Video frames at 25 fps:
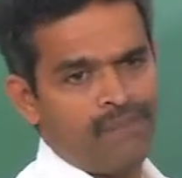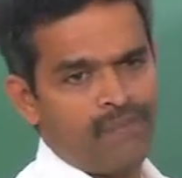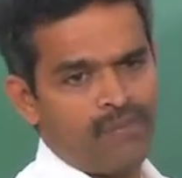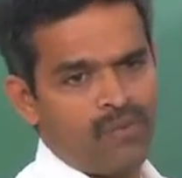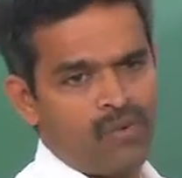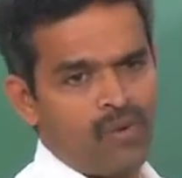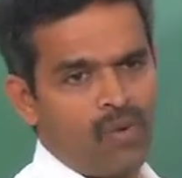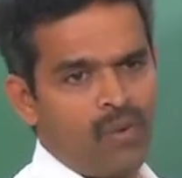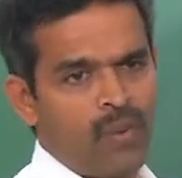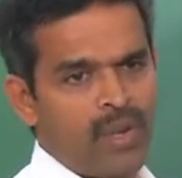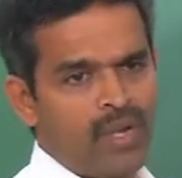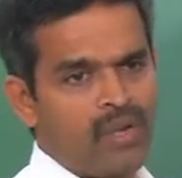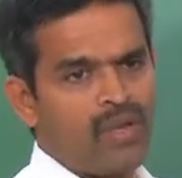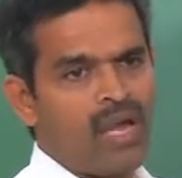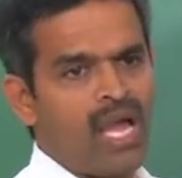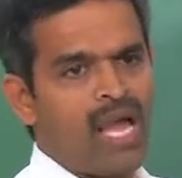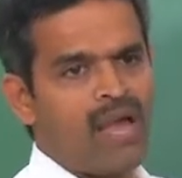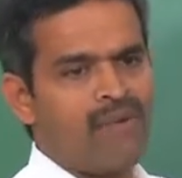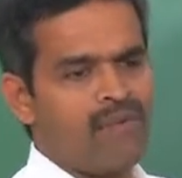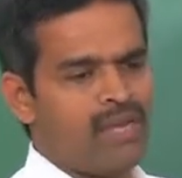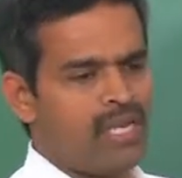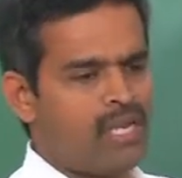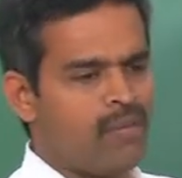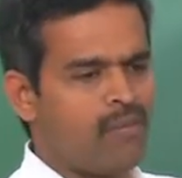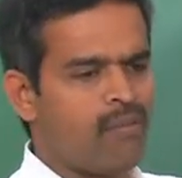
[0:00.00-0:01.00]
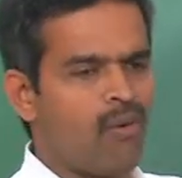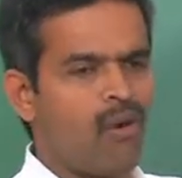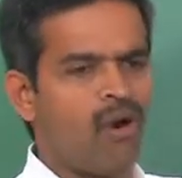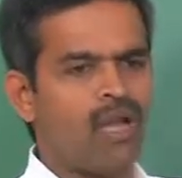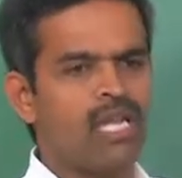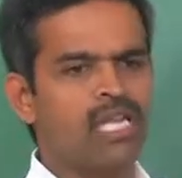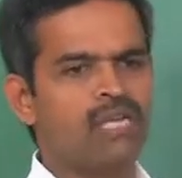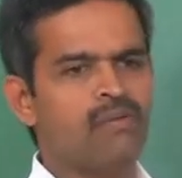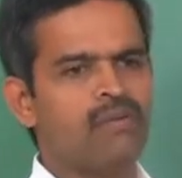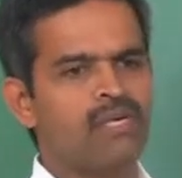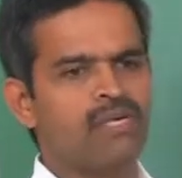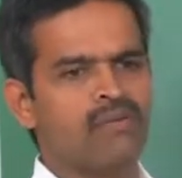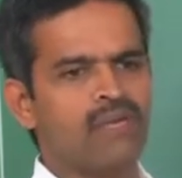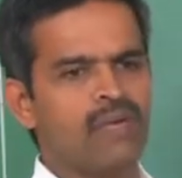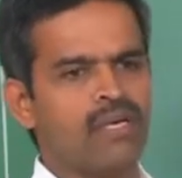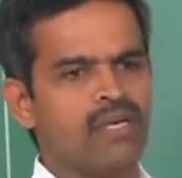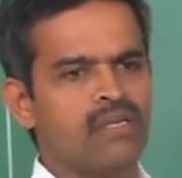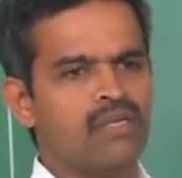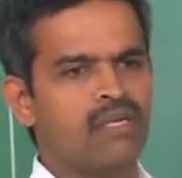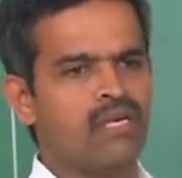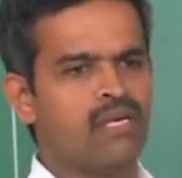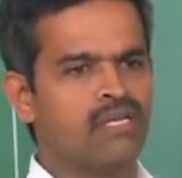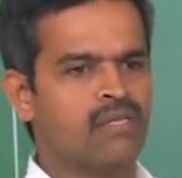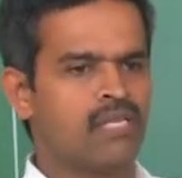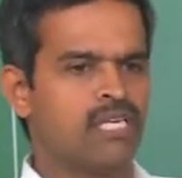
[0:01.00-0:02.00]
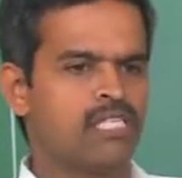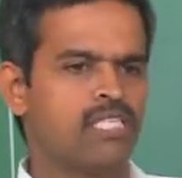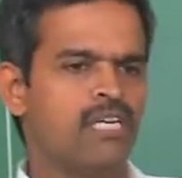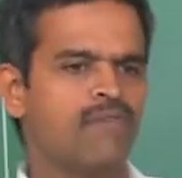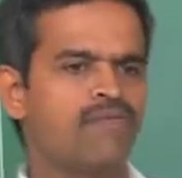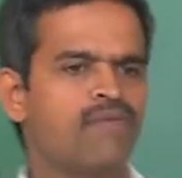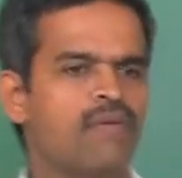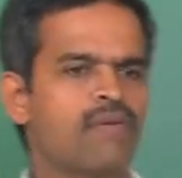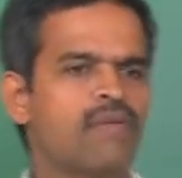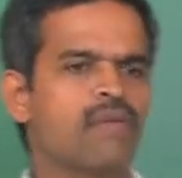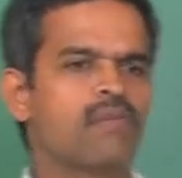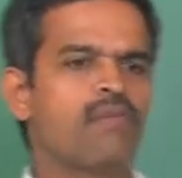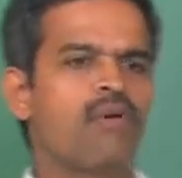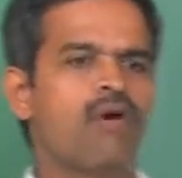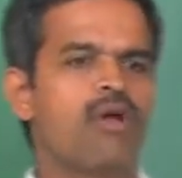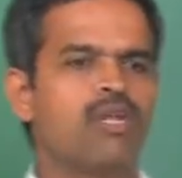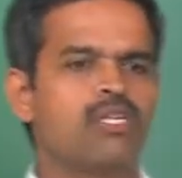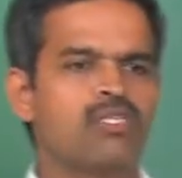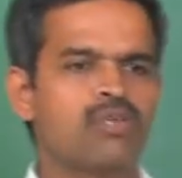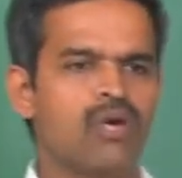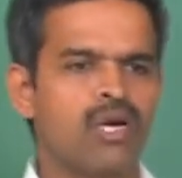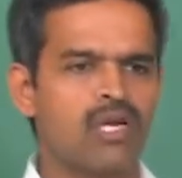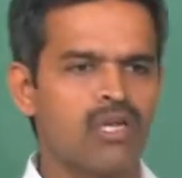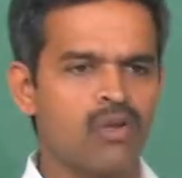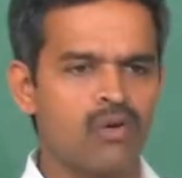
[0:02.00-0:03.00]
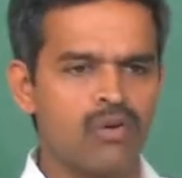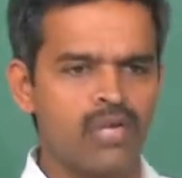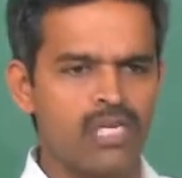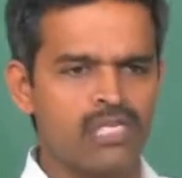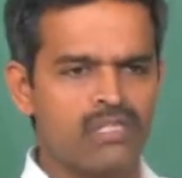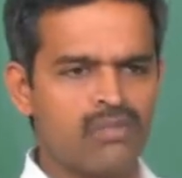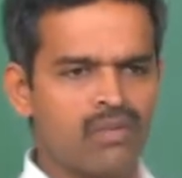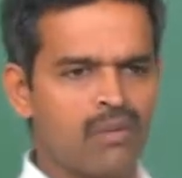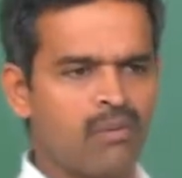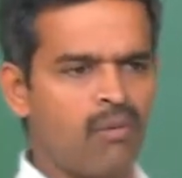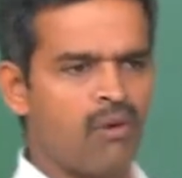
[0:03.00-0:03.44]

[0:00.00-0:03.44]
So, when you have any ball in between the shift of the ball joint the rotation of the